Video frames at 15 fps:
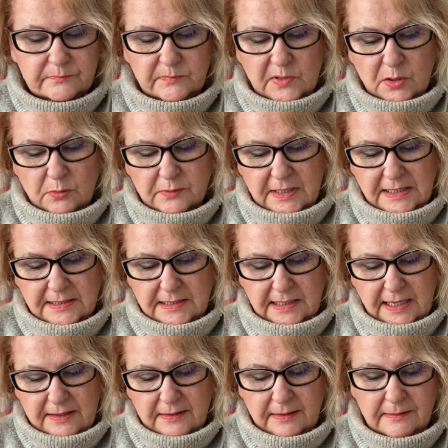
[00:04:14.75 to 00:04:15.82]
hold that
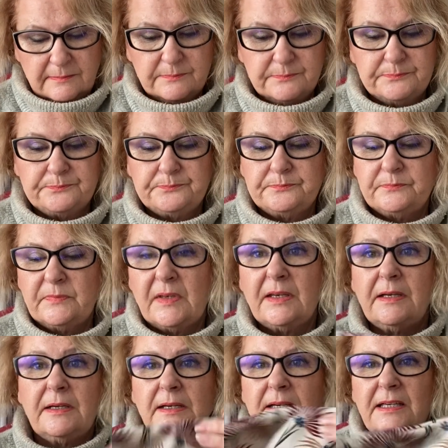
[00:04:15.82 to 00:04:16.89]
together,
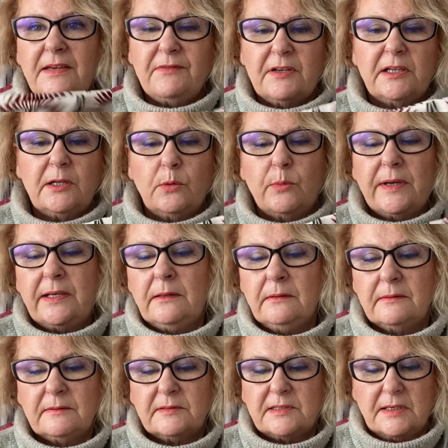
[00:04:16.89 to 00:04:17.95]
give it a little wiggle
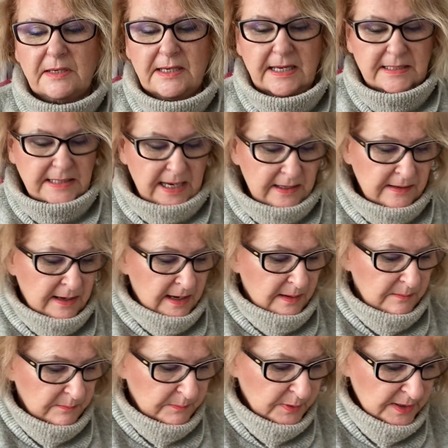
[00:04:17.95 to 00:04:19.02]
so you get down,
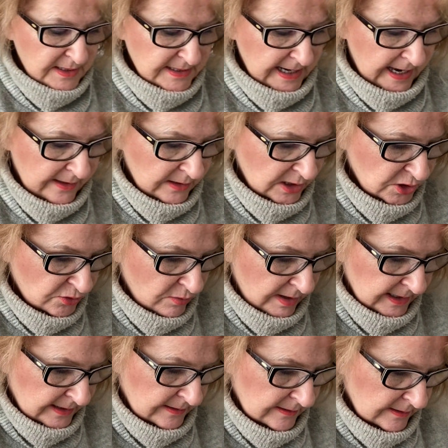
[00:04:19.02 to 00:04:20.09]
put it down and
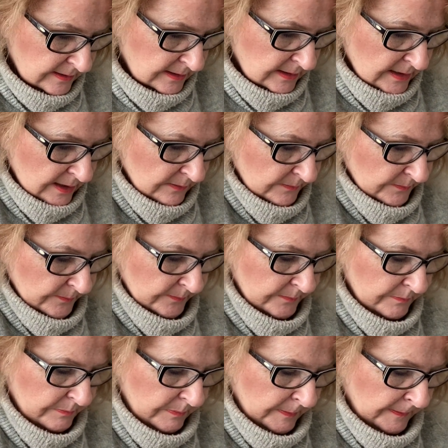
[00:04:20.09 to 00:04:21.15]
try and, you know,
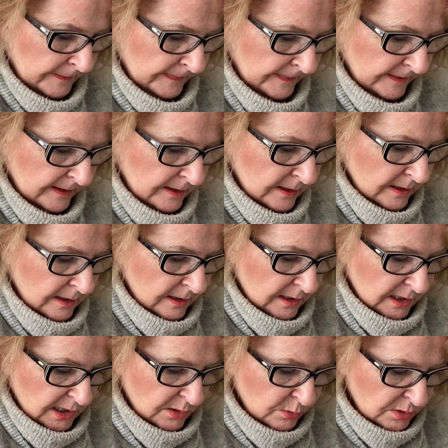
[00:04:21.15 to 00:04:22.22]

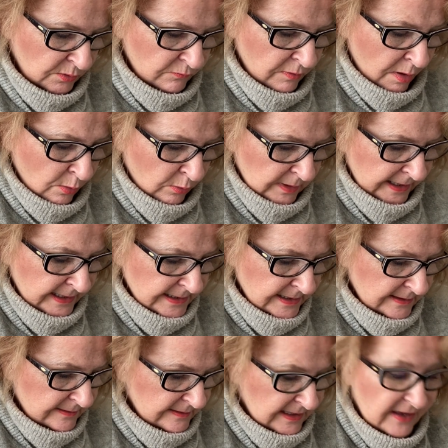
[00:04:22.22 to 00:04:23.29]
you want to roll
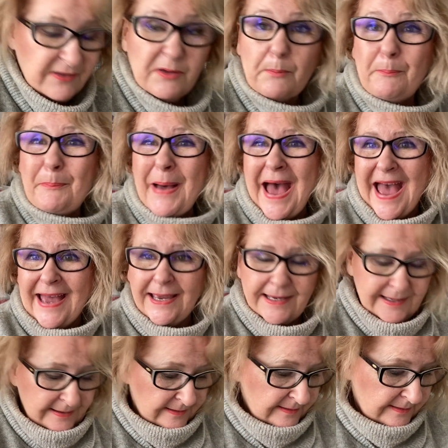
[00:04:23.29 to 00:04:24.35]
it that the
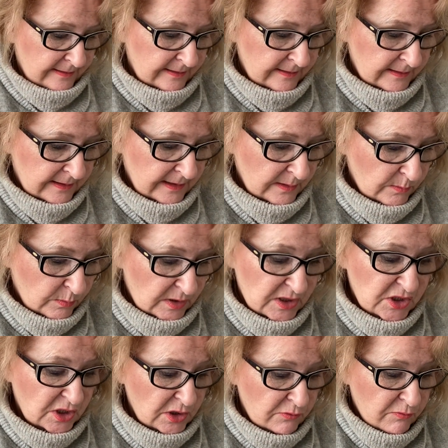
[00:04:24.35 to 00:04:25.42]
back is
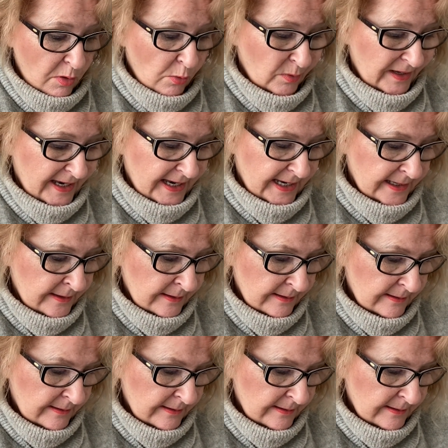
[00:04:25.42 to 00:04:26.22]
going to roll in,